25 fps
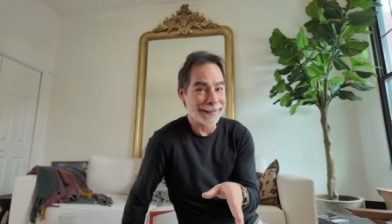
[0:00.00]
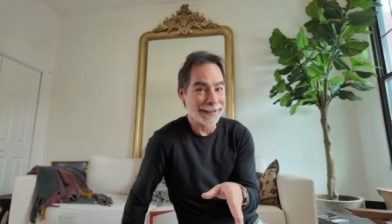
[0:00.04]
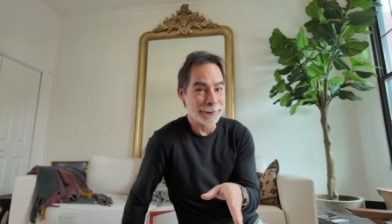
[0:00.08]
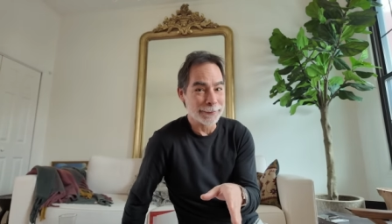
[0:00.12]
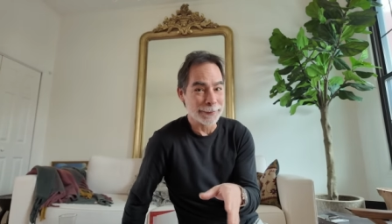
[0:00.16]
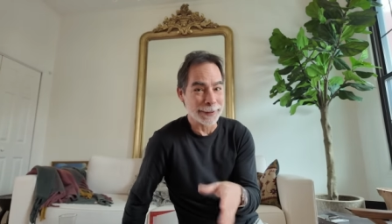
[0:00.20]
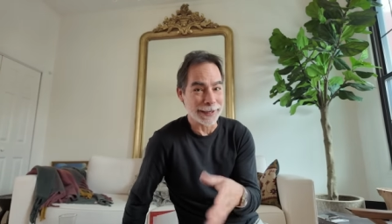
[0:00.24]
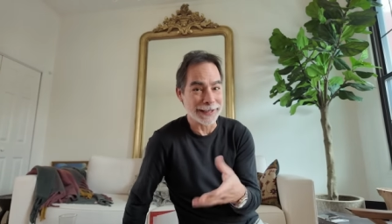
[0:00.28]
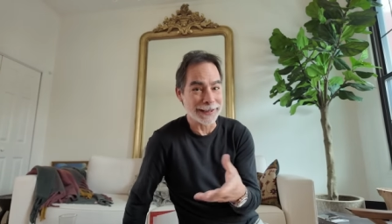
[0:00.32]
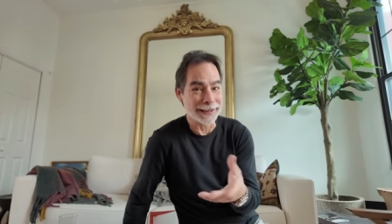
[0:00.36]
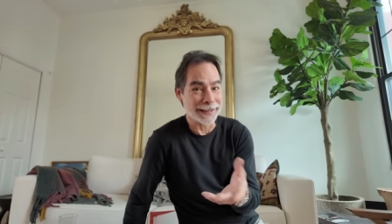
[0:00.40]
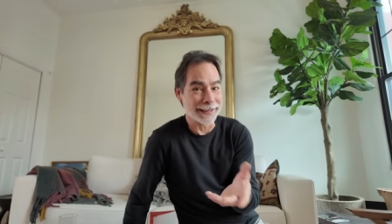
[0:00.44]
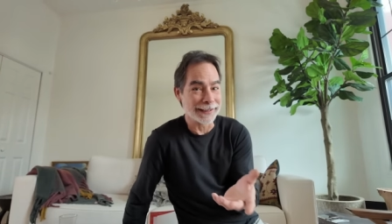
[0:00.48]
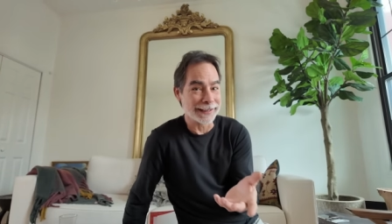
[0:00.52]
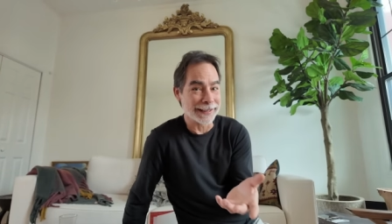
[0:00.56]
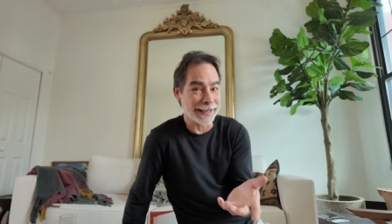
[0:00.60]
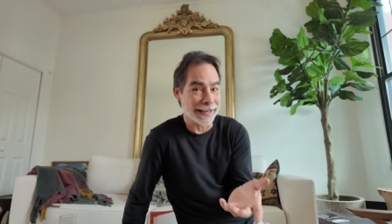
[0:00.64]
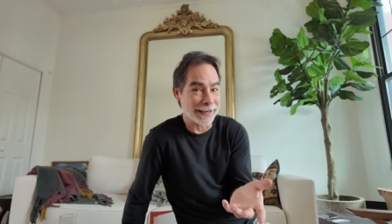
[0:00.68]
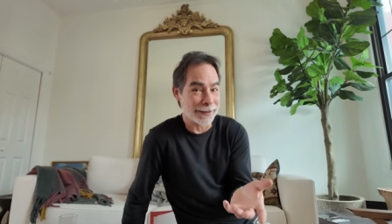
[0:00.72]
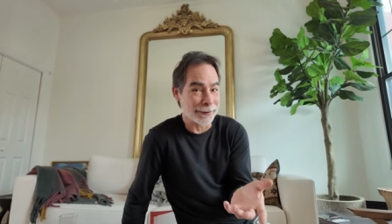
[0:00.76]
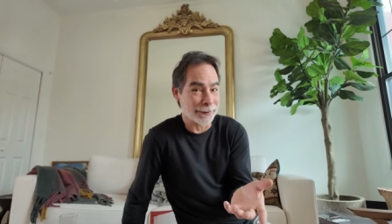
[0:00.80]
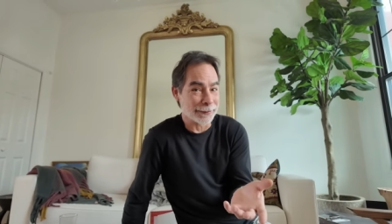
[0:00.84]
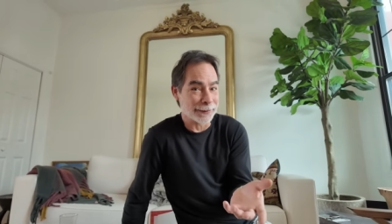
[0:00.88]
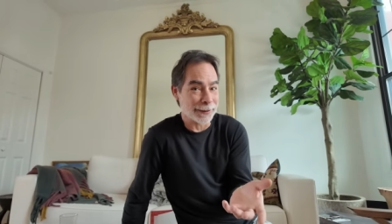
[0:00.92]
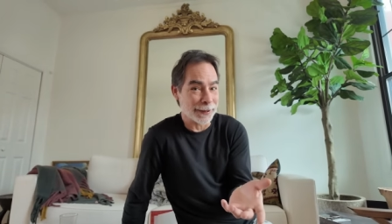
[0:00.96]
but clearly I
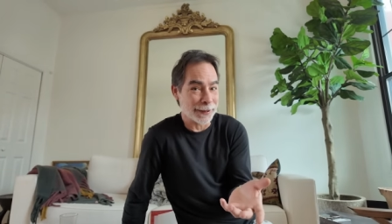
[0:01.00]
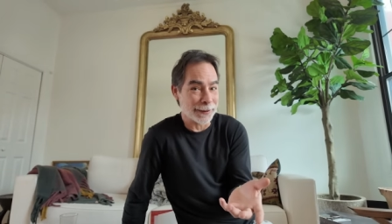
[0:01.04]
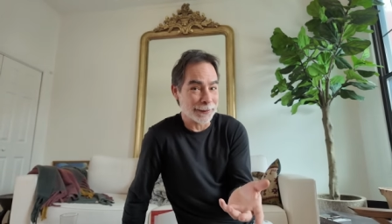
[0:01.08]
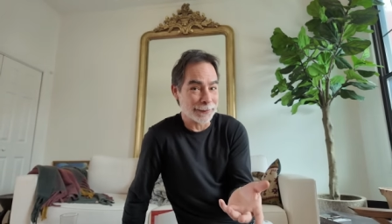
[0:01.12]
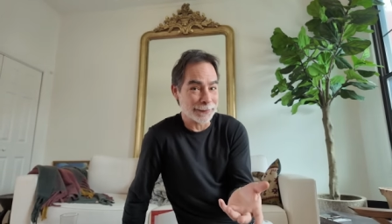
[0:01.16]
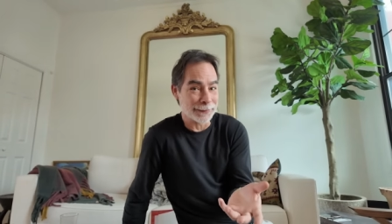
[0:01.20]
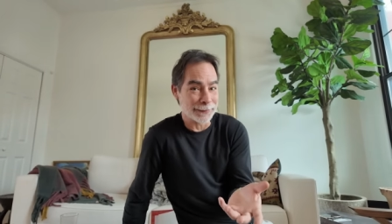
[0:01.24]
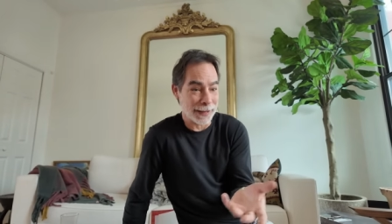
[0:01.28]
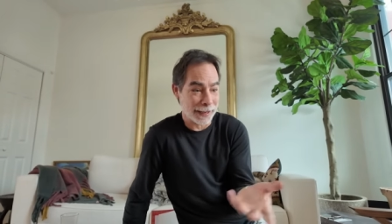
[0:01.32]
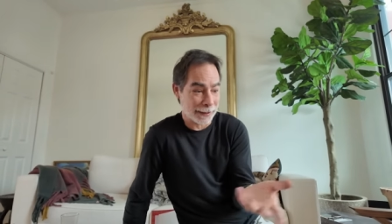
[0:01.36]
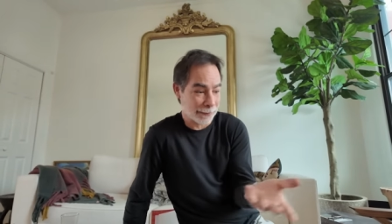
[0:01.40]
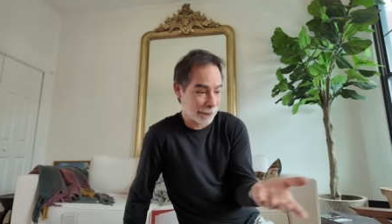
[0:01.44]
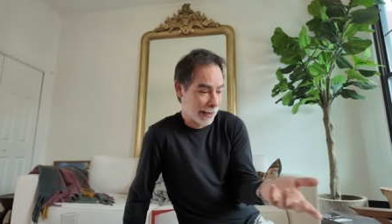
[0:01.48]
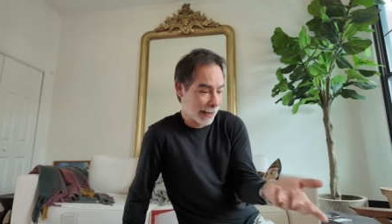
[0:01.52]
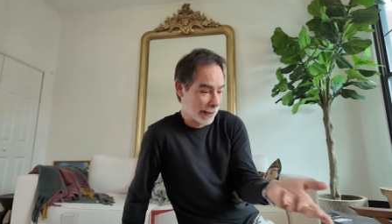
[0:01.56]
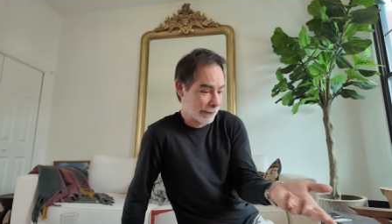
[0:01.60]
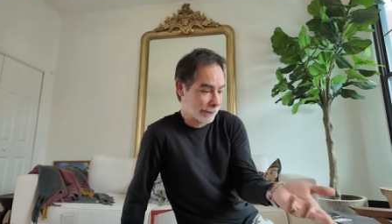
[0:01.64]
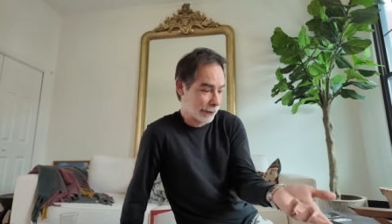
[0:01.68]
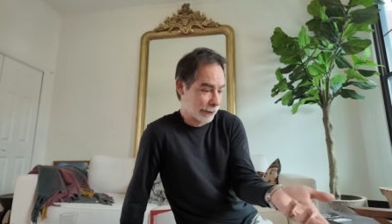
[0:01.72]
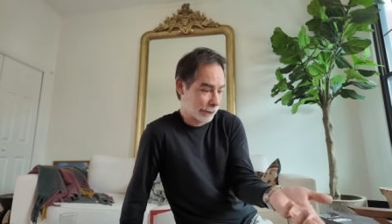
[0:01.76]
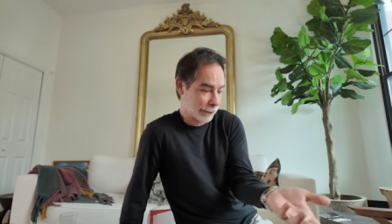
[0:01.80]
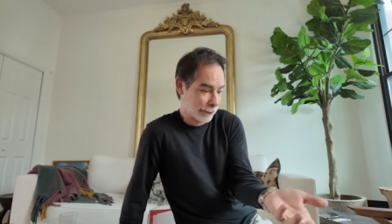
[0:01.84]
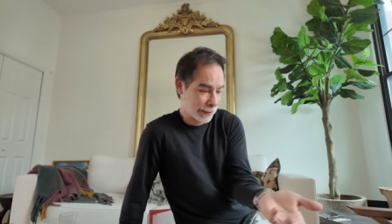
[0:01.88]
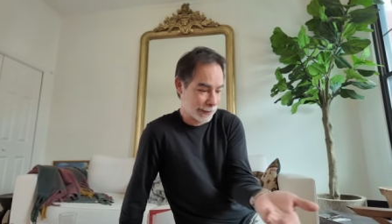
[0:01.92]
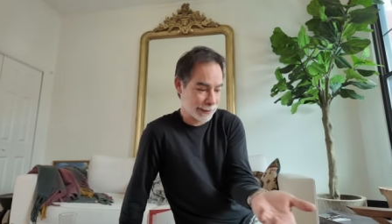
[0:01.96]
don't know, I don't have
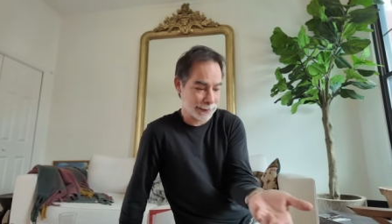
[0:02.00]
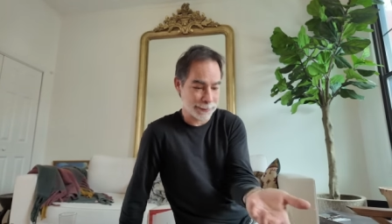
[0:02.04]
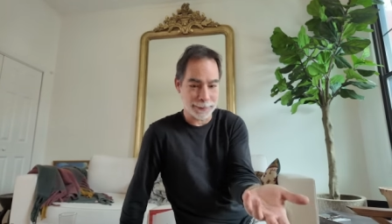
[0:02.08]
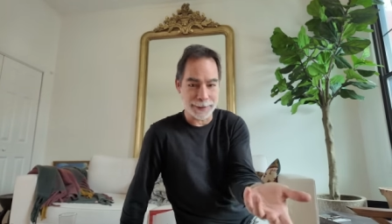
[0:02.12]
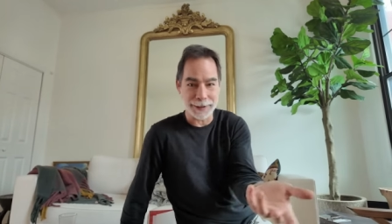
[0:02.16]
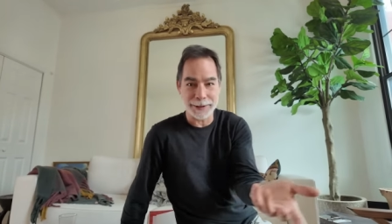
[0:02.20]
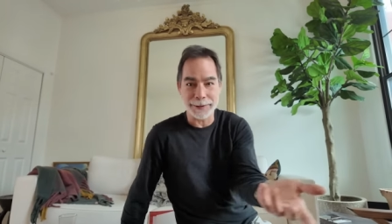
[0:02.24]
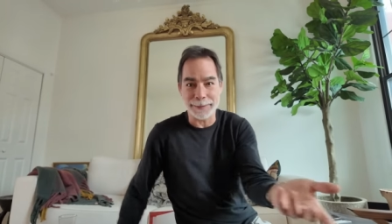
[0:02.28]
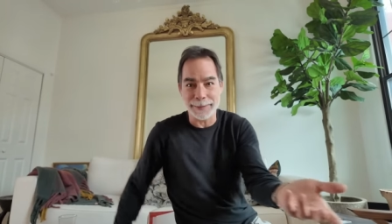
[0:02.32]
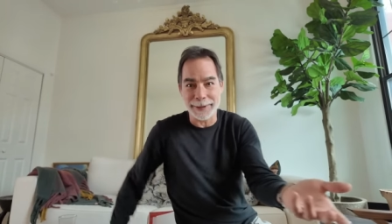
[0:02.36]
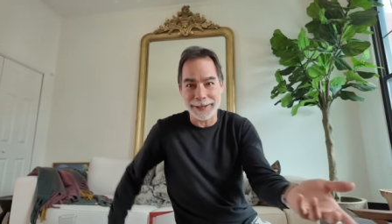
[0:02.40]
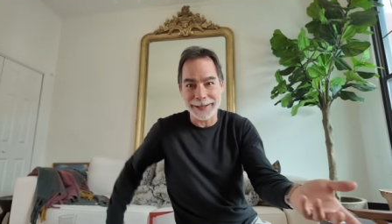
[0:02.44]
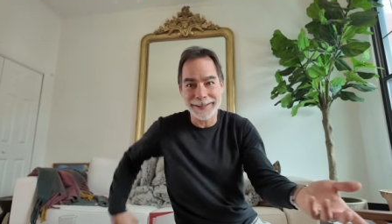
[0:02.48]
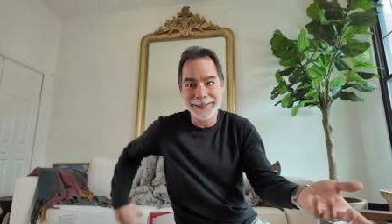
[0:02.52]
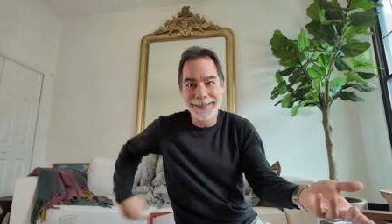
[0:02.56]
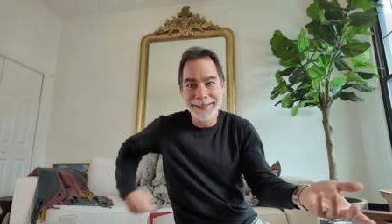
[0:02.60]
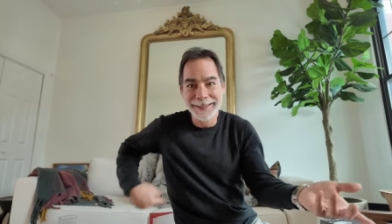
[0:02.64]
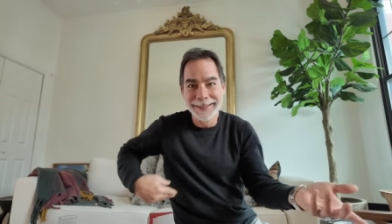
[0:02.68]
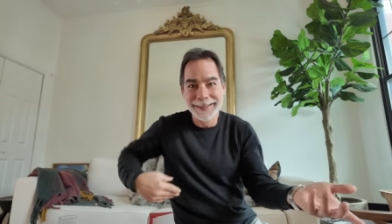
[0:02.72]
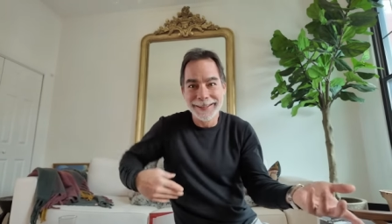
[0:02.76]
your wrist with me.